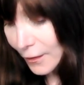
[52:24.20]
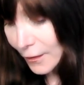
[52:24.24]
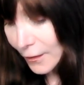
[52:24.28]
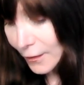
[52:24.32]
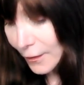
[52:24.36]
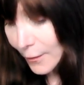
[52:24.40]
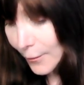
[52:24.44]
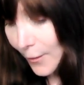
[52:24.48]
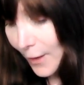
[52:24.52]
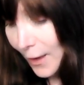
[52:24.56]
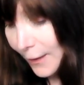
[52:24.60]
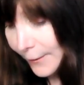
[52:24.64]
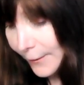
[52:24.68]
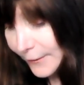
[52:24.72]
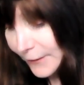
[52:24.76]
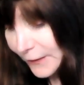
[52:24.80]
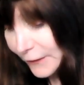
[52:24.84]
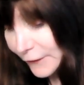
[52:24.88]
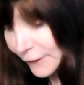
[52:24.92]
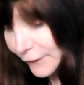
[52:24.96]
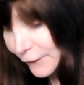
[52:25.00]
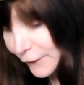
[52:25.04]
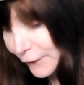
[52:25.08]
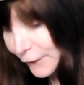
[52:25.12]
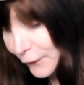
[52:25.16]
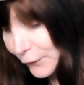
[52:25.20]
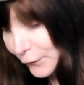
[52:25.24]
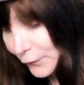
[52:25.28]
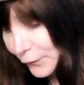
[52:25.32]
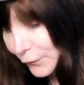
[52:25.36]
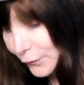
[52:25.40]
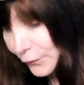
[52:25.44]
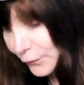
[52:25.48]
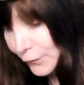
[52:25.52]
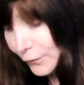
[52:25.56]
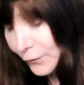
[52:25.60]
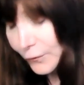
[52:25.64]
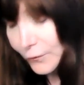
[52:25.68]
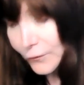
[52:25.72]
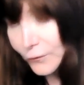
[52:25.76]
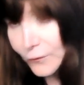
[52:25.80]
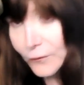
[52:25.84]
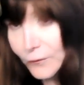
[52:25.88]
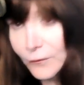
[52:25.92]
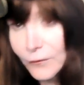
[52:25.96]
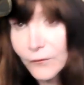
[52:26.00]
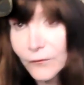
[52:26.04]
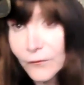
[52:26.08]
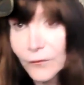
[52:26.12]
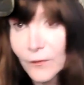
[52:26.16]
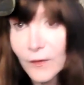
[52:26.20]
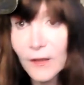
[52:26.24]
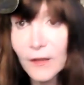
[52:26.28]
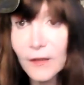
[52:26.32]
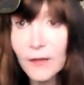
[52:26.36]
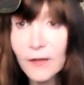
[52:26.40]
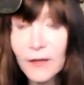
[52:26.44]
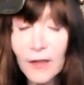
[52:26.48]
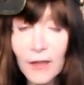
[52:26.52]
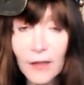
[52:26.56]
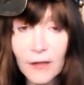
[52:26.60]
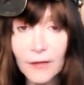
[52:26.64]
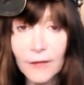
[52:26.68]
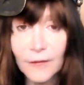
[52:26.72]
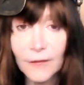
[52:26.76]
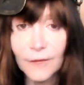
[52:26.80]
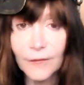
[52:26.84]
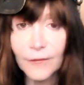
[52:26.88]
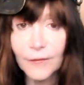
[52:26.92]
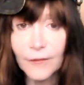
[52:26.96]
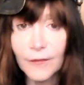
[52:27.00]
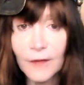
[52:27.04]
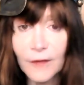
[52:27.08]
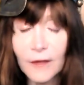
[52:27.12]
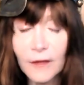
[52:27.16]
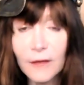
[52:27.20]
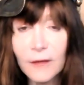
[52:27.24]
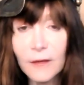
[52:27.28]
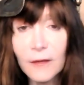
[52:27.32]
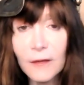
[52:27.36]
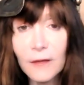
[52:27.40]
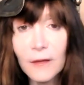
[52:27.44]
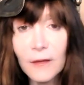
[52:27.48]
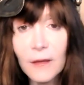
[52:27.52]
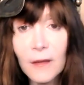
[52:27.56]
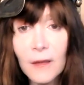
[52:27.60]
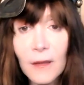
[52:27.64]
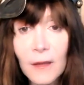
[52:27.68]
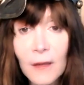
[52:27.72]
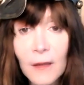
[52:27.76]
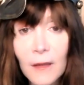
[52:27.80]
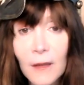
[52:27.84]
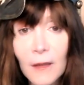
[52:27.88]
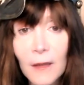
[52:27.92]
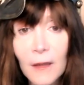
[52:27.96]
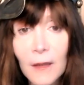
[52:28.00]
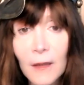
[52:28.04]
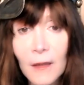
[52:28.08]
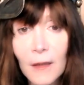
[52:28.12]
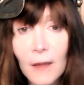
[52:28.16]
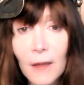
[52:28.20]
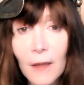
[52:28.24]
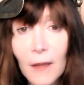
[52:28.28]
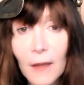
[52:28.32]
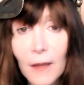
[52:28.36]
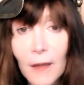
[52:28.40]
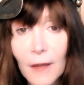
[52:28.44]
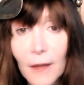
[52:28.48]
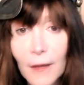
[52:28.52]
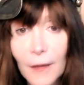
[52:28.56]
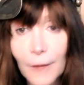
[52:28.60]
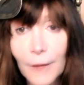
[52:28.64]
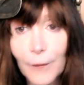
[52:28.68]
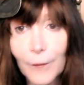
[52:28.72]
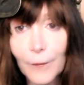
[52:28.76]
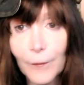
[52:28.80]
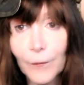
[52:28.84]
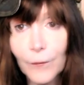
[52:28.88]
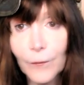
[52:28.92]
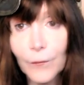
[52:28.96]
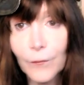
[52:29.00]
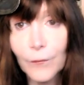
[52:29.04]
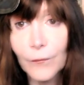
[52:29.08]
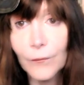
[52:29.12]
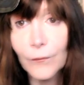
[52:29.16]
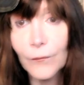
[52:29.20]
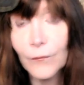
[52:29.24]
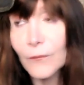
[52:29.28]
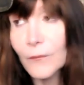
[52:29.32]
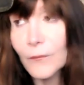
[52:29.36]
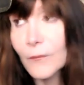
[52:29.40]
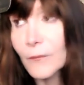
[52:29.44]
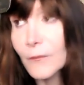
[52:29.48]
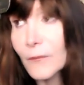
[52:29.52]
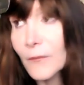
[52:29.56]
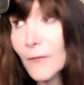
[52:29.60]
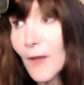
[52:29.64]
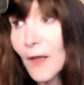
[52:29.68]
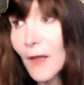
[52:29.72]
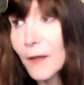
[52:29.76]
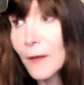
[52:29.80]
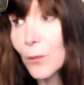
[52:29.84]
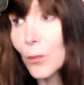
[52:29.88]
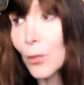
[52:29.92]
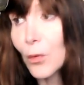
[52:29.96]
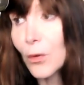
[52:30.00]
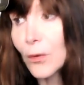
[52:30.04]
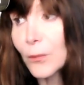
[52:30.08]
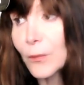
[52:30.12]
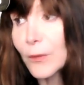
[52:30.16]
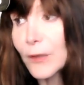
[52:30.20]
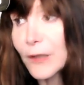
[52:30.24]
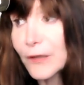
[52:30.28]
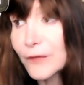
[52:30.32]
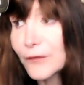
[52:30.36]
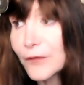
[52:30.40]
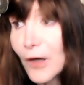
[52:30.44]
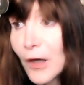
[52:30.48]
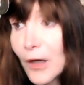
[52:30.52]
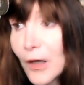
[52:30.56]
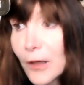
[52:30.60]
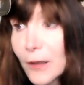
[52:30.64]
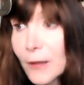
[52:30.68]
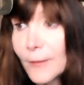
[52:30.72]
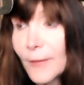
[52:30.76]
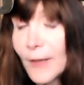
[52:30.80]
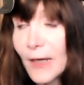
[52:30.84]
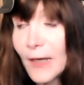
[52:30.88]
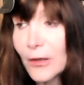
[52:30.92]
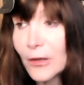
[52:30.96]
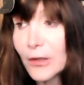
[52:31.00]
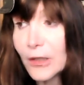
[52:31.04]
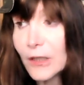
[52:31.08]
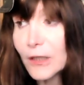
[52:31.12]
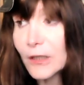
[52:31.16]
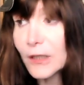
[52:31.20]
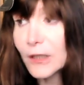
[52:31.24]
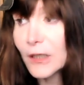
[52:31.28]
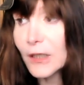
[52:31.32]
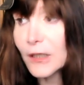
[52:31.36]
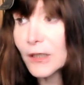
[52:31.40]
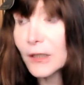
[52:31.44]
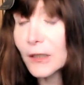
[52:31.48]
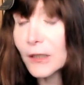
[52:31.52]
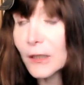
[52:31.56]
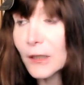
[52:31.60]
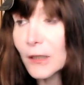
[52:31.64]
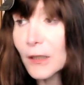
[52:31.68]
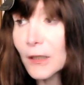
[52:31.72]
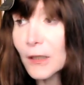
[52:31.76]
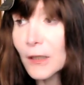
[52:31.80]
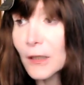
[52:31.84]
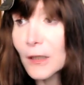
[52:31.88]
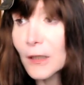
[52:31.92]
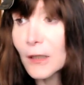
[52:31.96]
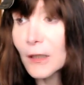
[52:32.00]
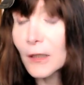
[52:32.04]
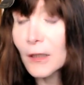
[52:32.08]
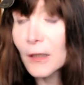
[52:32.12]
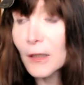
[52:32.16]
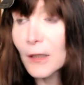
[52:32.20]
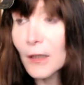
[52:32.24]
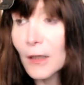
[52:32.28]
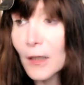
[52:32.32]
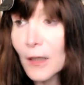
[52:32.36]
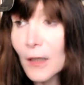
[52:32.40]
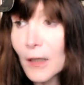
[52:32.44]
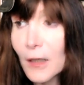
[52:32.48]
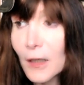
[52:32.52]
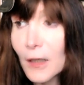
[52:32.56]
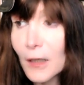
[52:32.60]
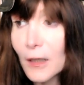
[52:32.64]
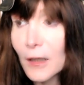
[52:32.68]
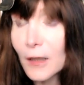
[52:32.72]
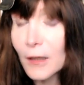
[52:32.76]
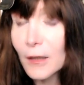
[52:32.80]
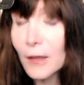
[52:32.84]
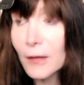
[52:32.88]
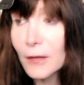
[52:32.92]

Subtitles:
mommies who drink kind of thing. Mm-hmm. And the more we can talk about it, and I